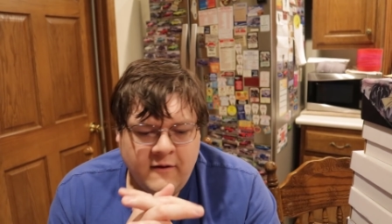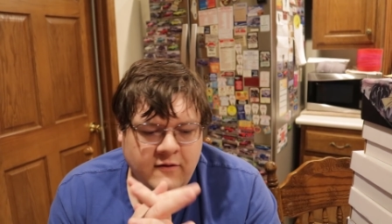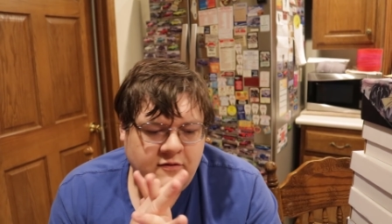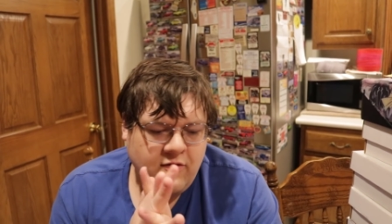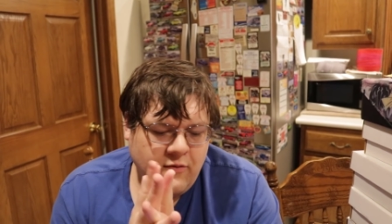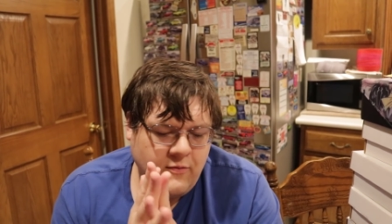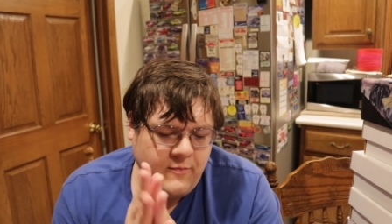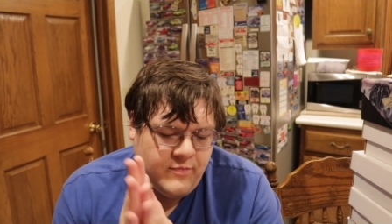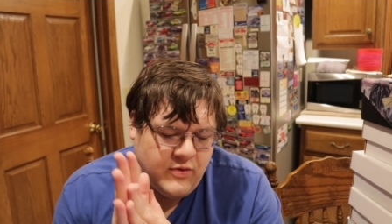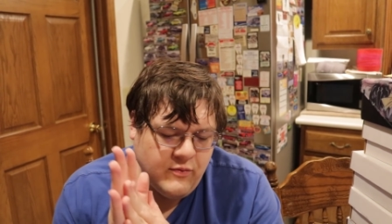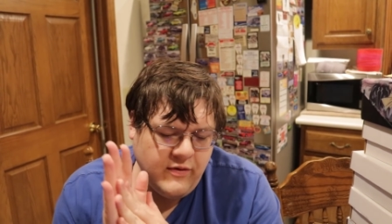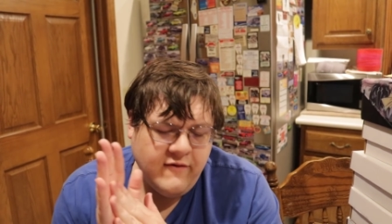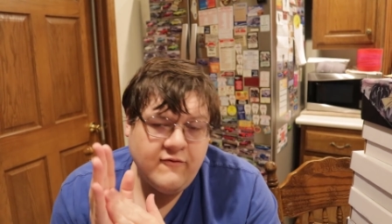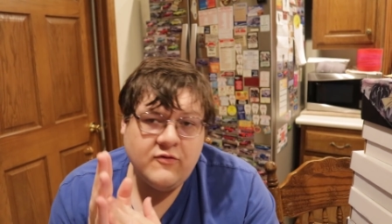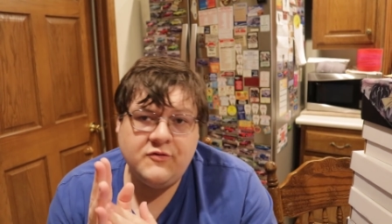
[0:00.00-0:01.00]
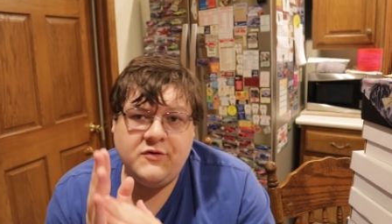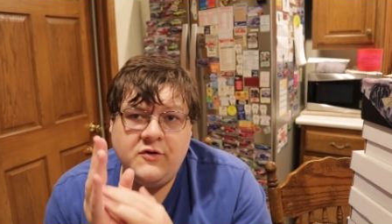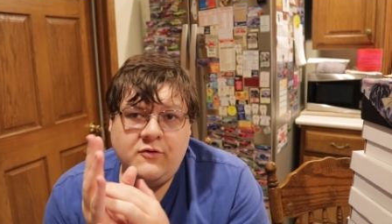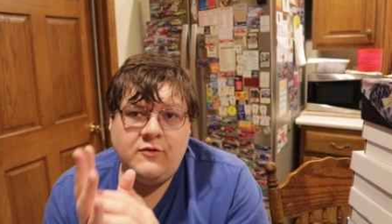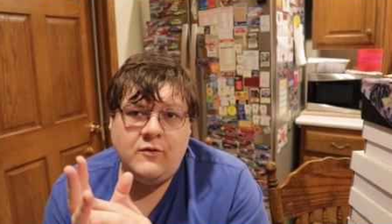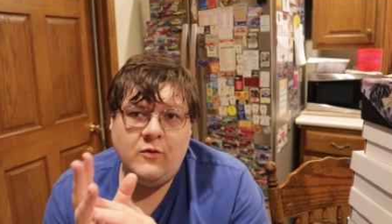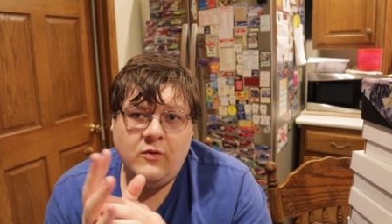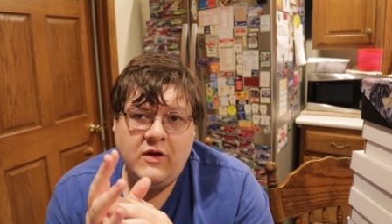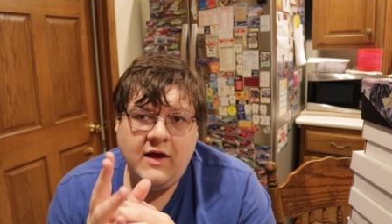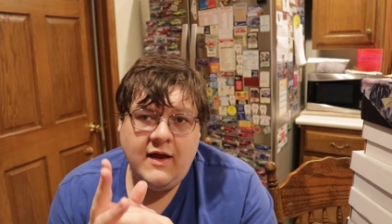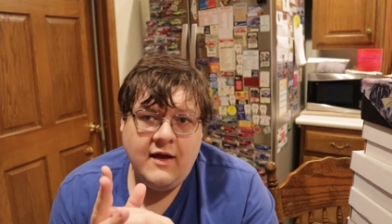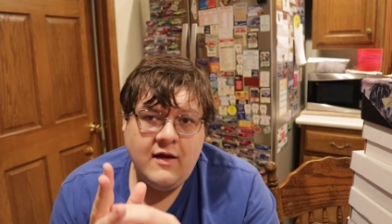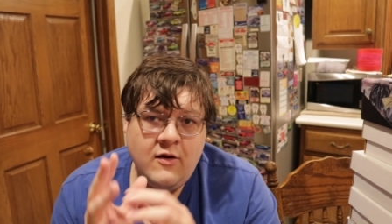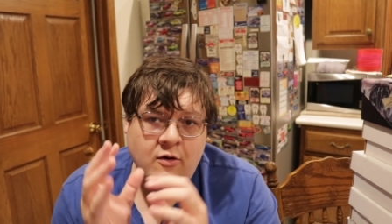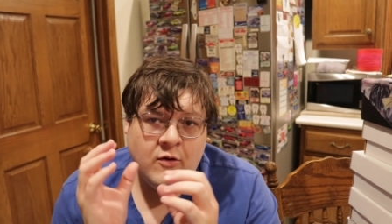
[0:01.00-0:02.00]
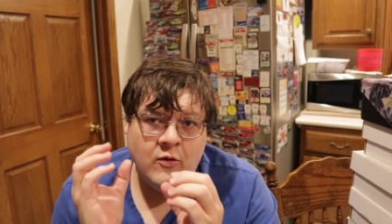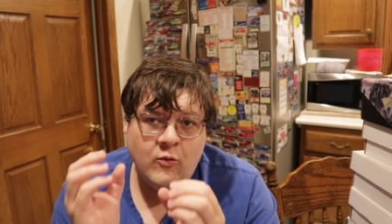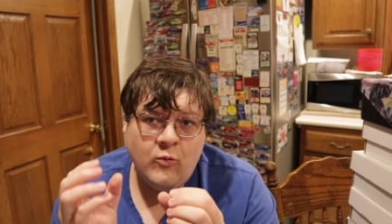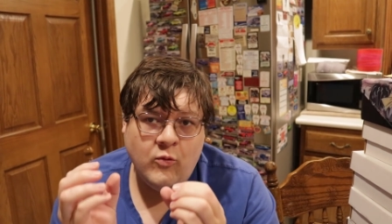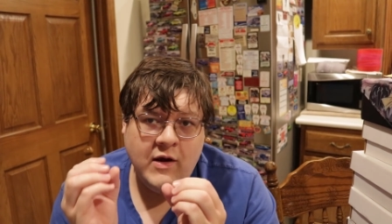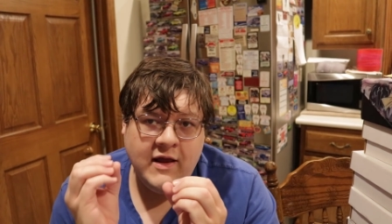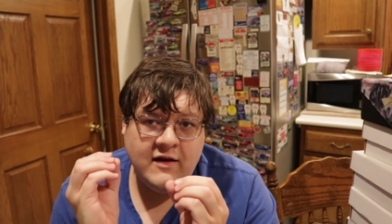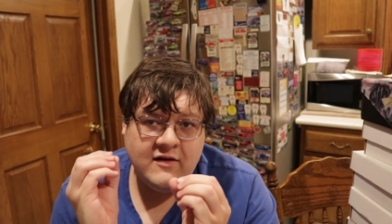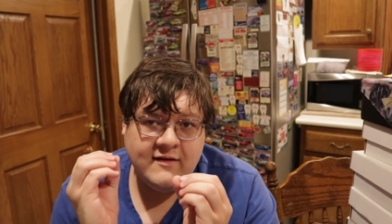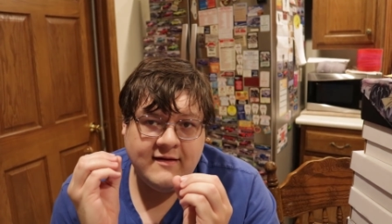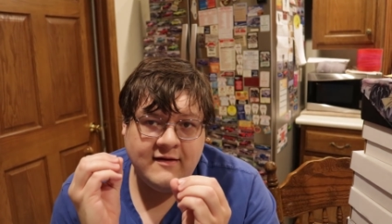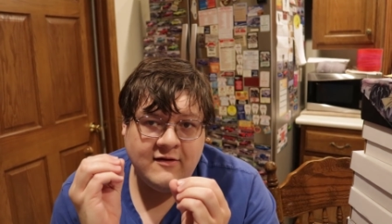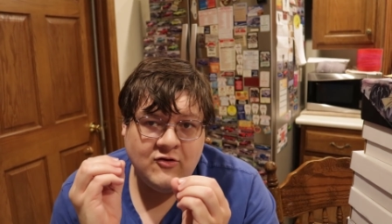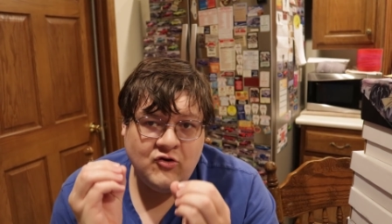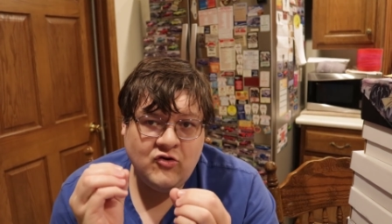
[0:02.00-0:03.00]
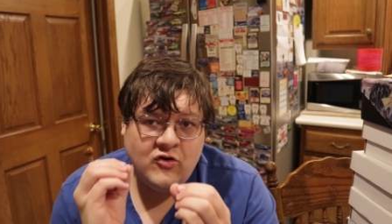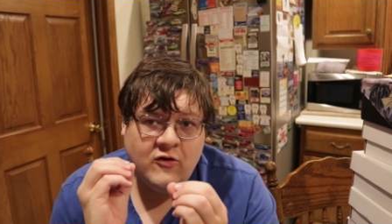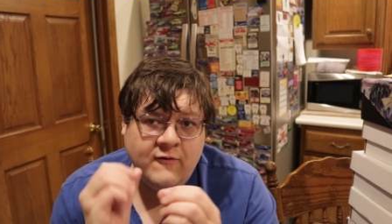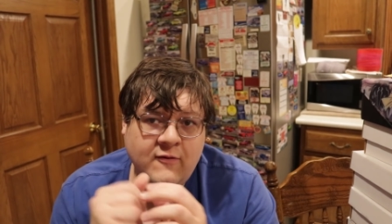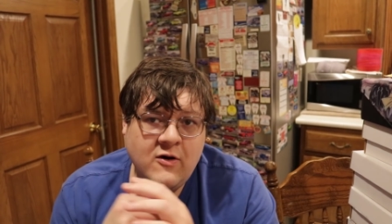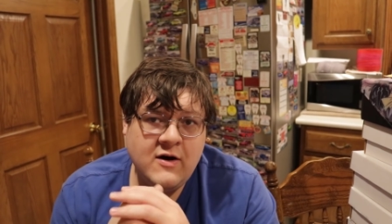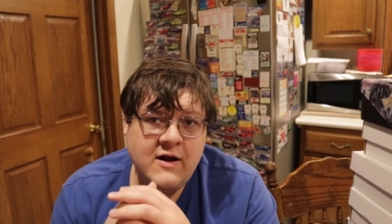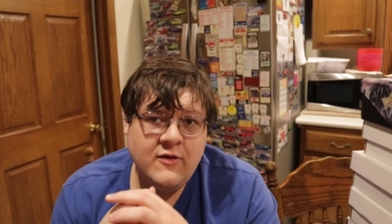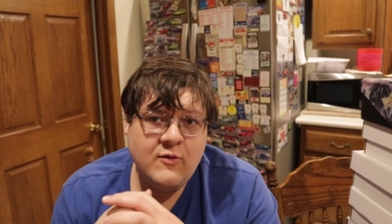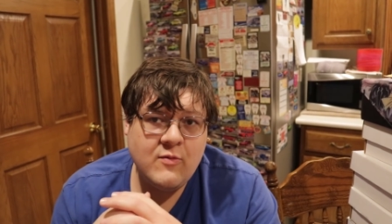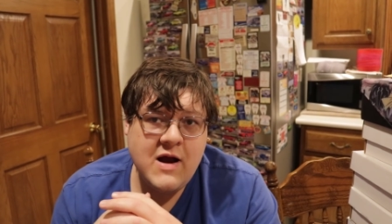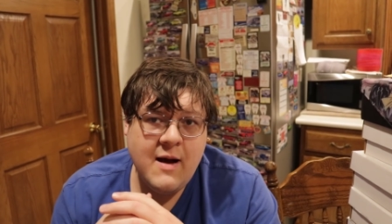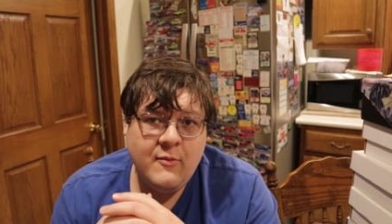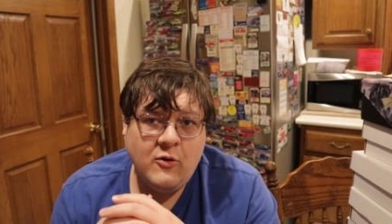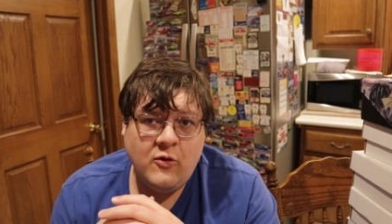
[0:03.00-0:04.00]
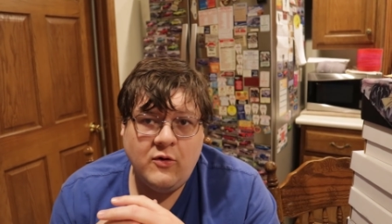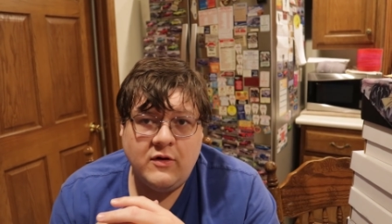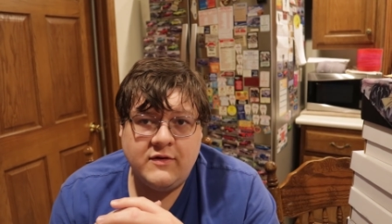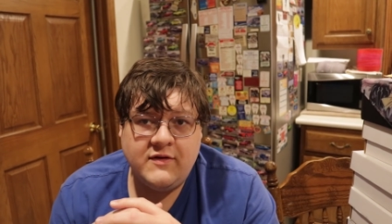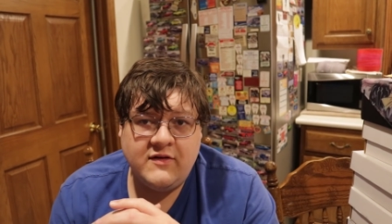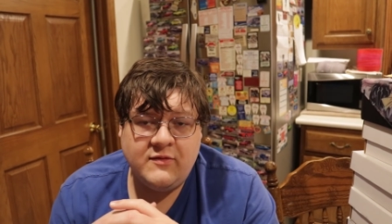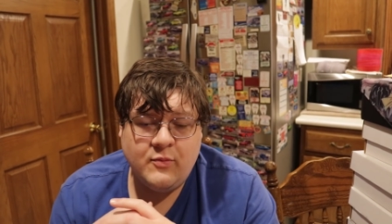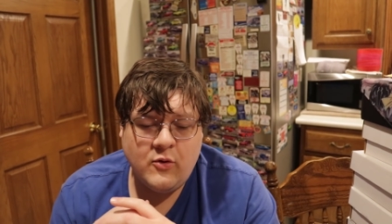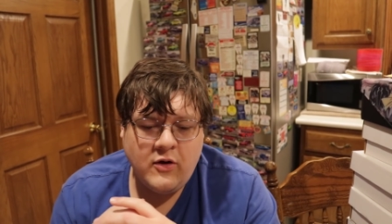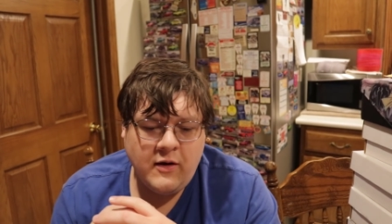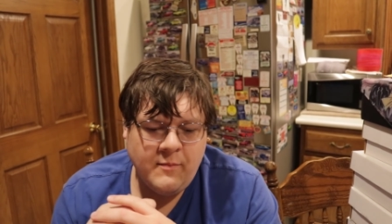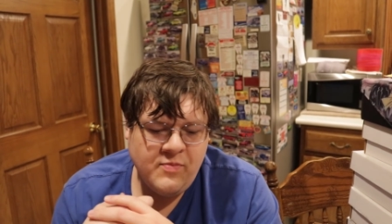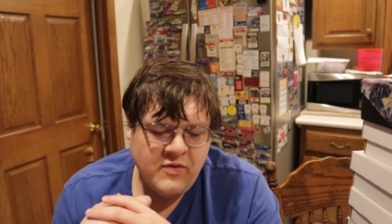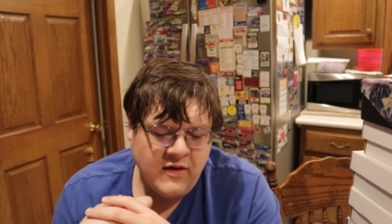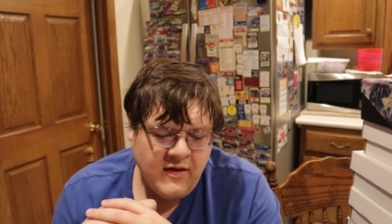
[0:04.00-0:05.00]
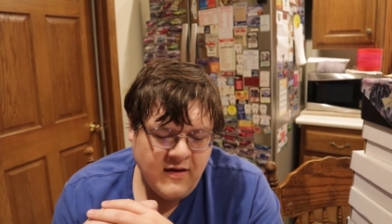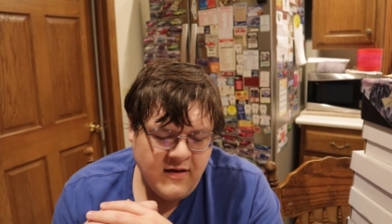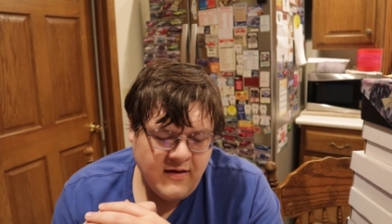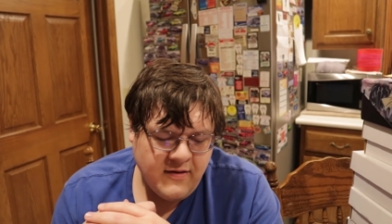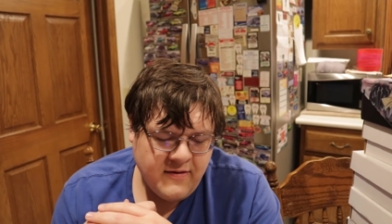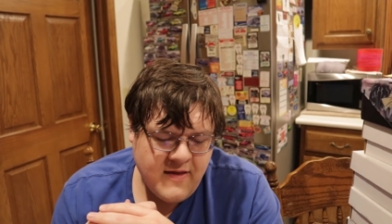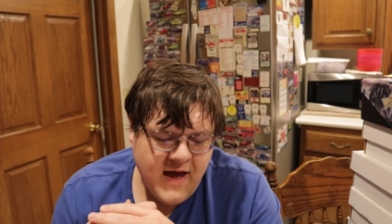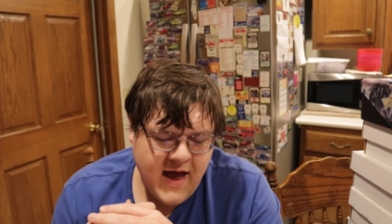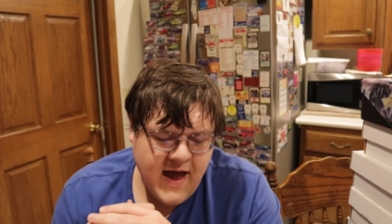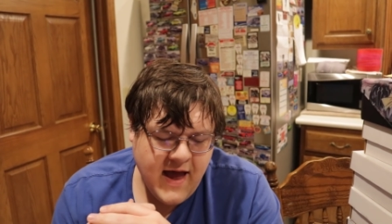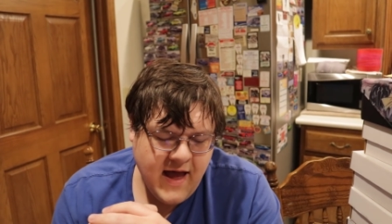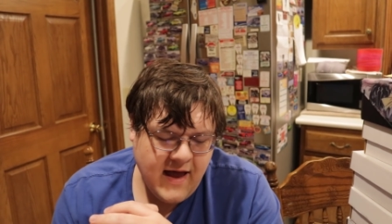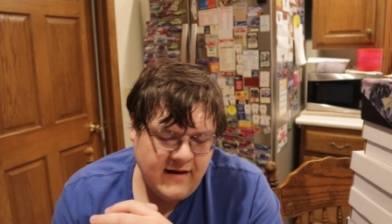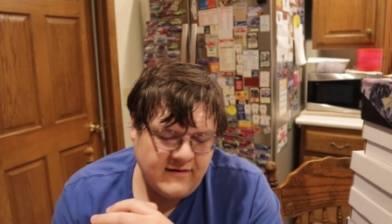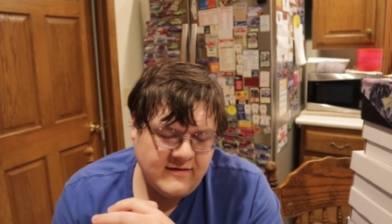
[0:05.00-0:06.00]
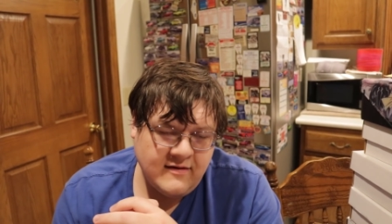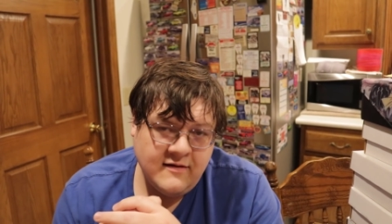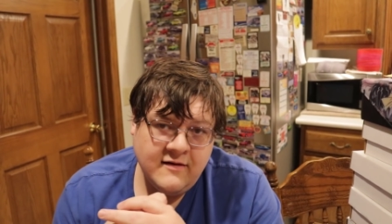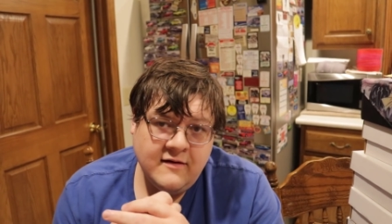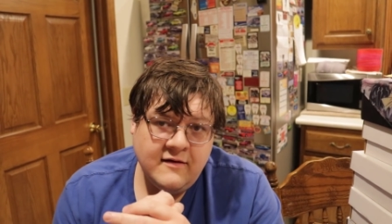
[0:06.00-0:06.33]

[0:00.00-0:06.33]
So we've literally went so far down the rabbit hole at this point that